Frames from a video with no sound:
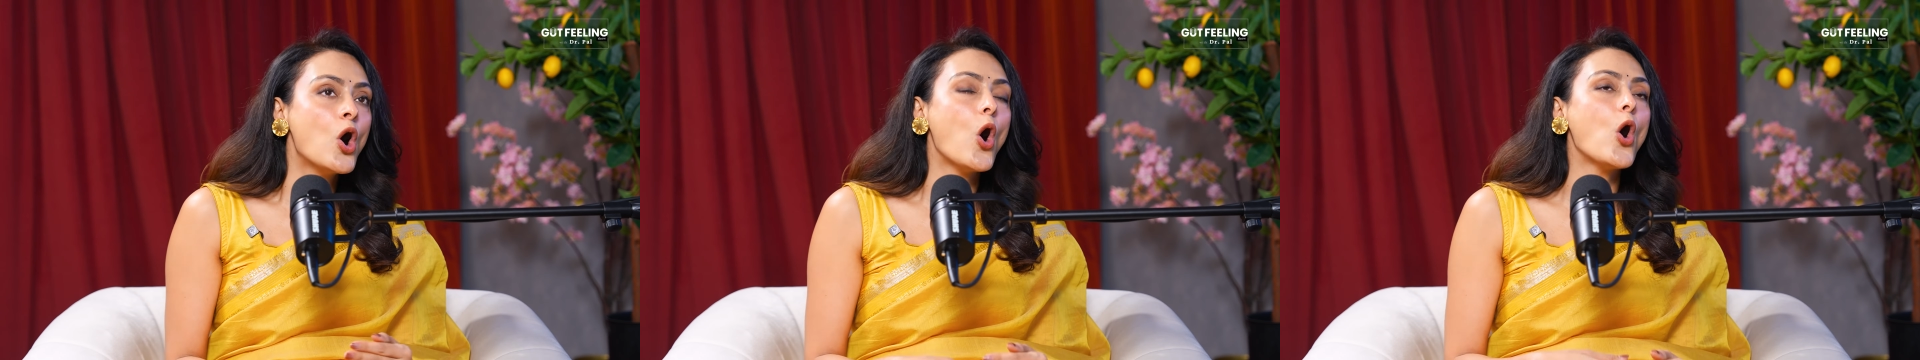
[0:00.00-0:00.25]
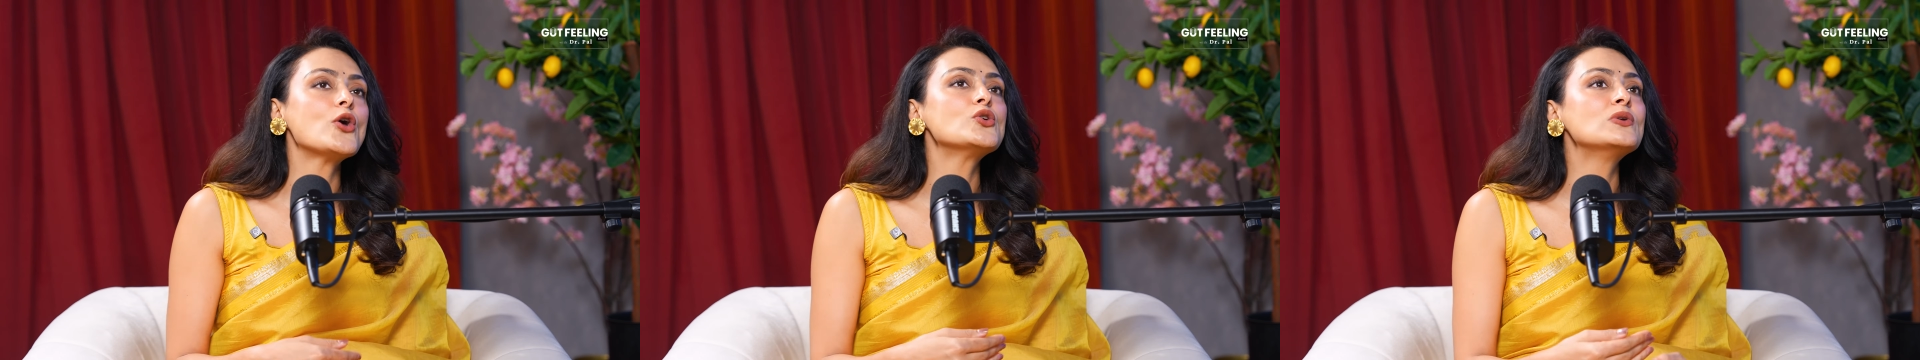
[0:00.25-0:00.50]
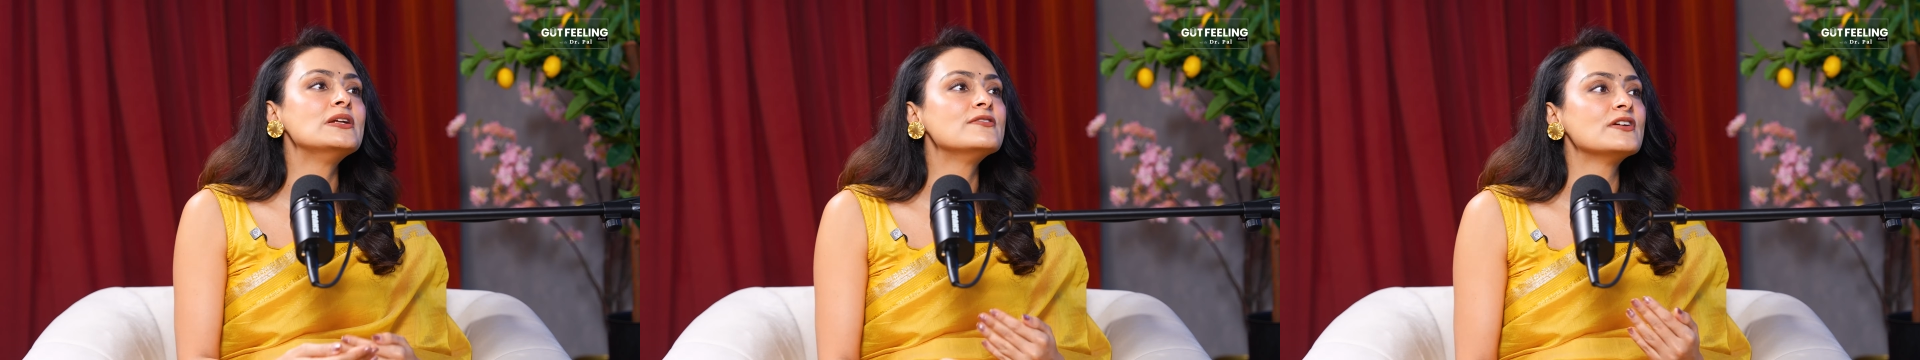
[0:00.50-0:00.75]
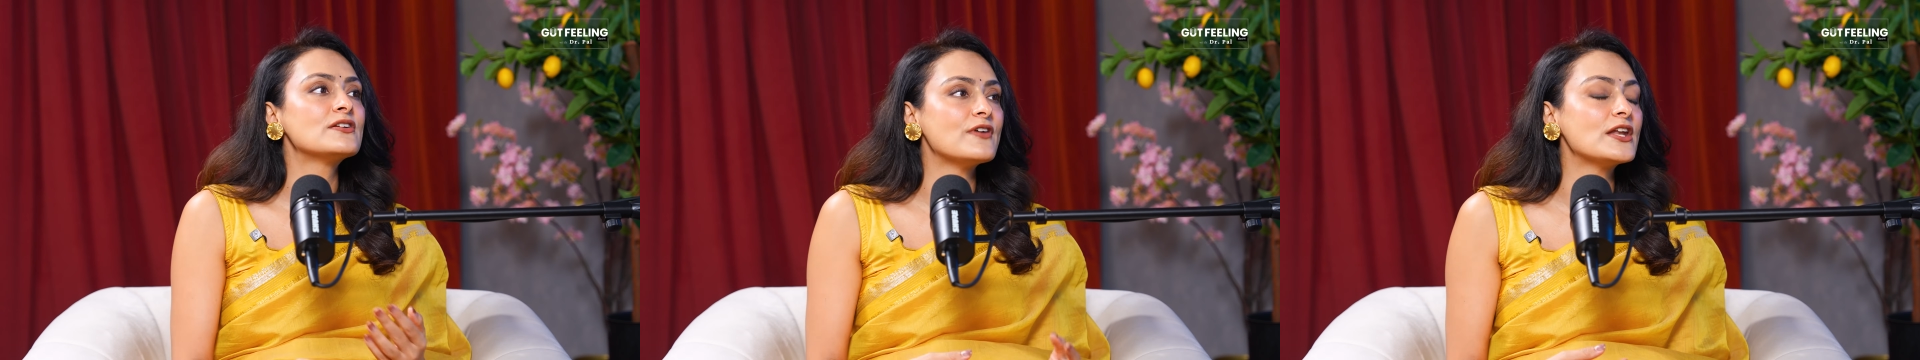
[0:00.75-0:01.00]
or you
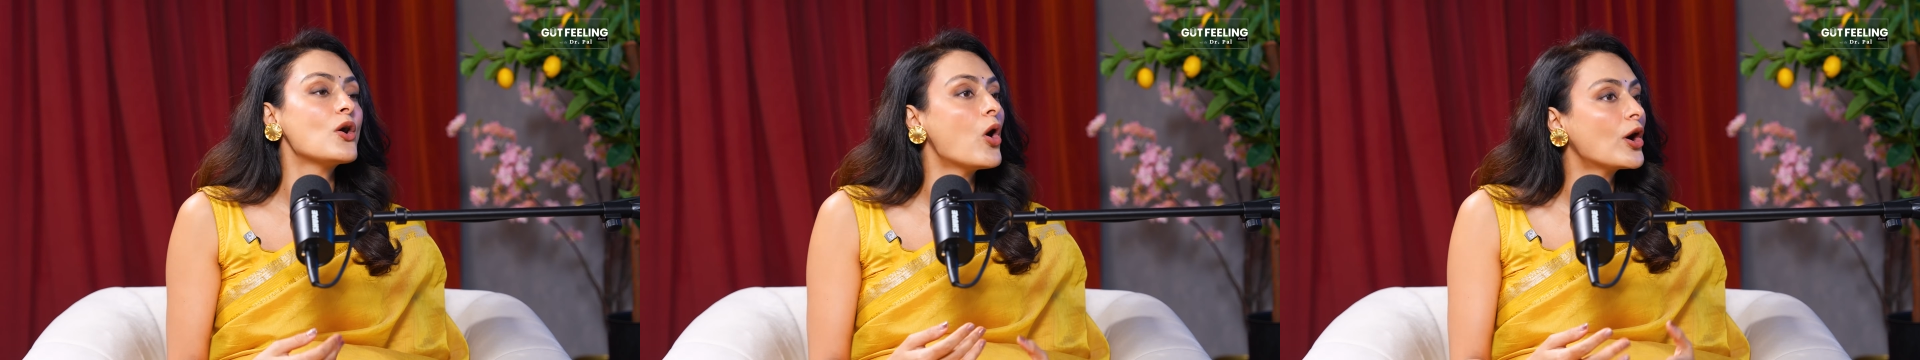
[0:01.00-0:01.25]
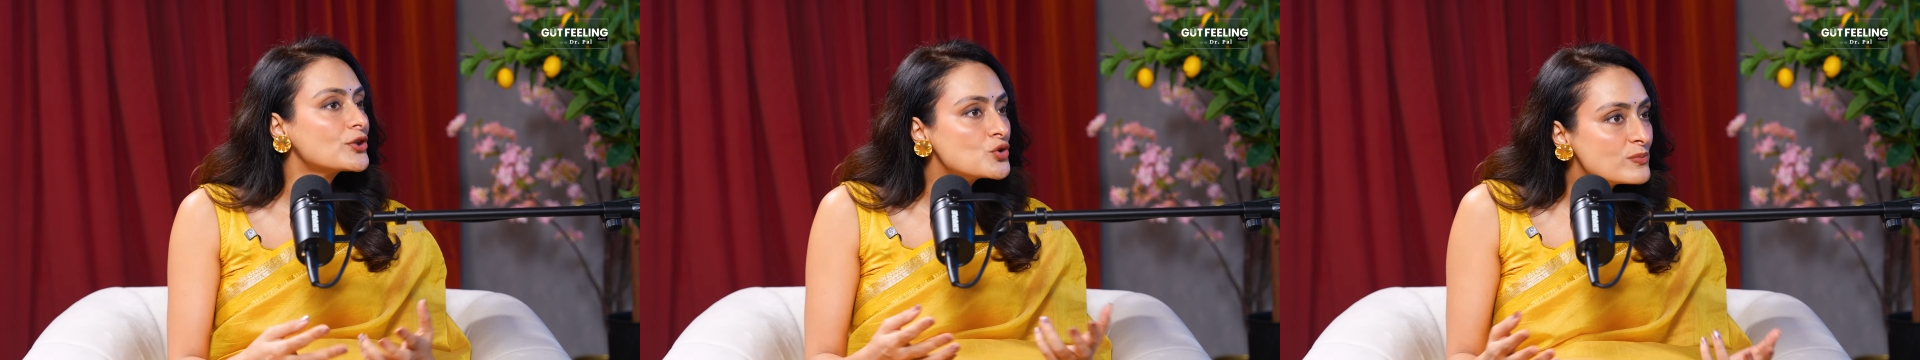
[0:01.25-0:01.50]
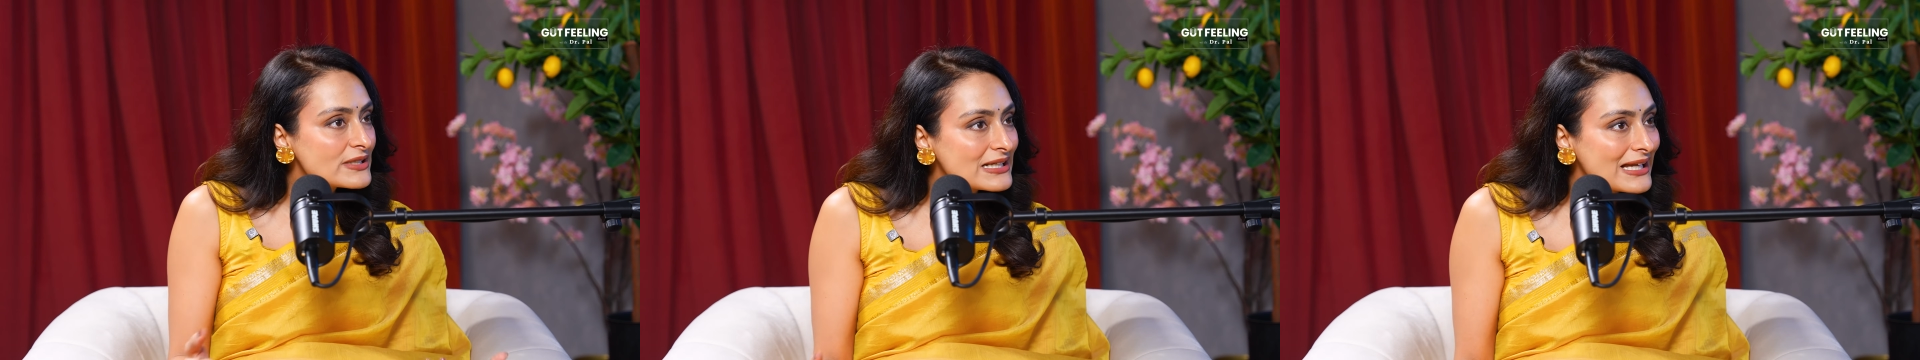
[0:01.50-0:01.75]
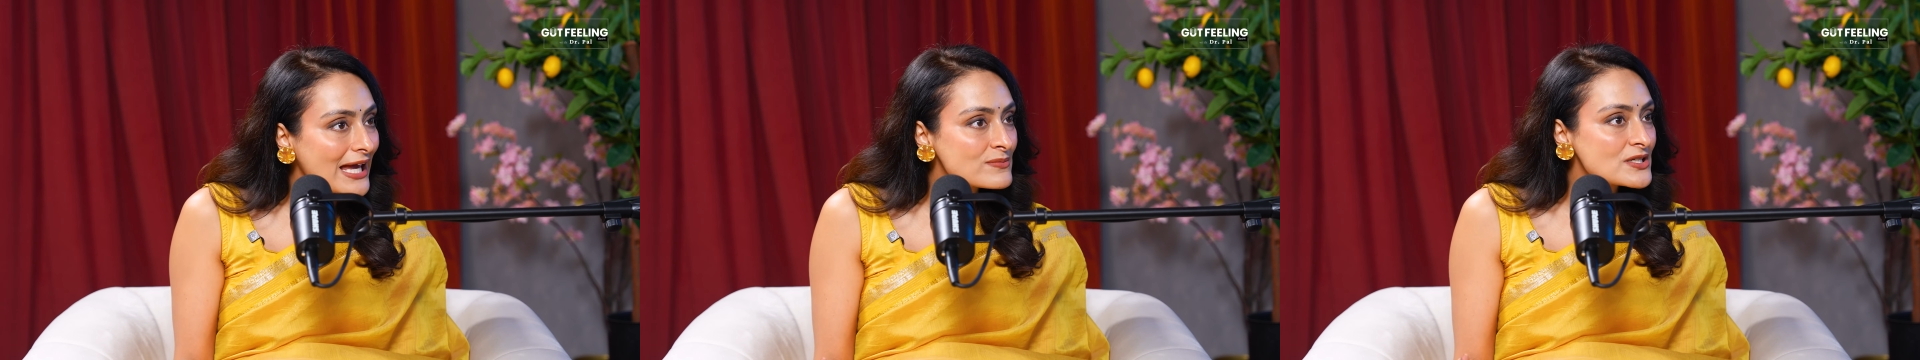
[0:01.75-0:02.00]
live in a very hot, humid
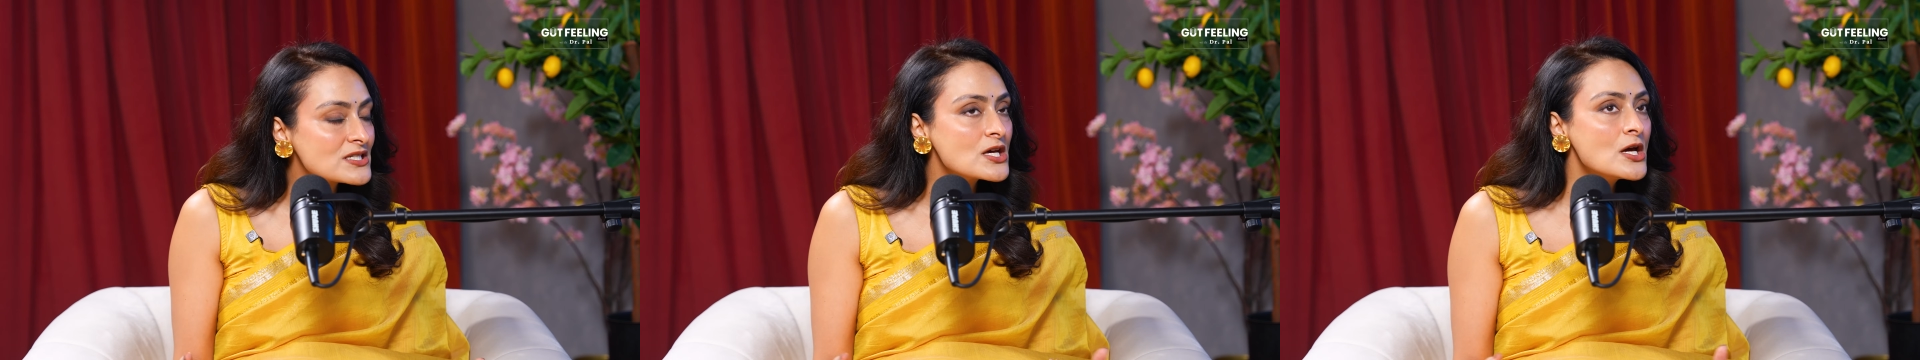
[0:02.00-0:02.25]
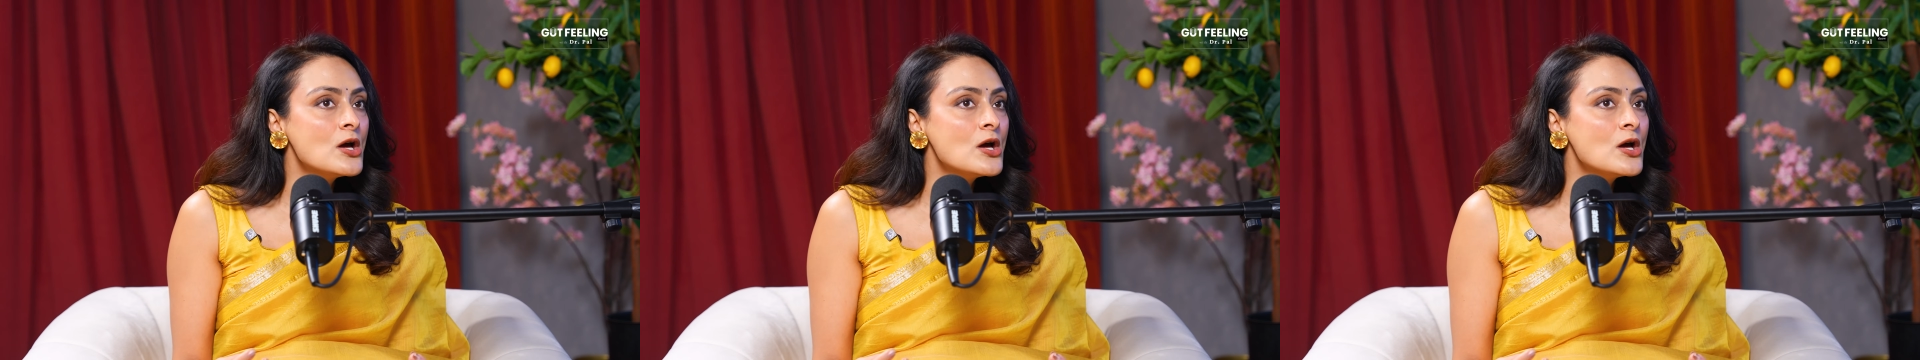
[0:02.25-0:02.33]
climate,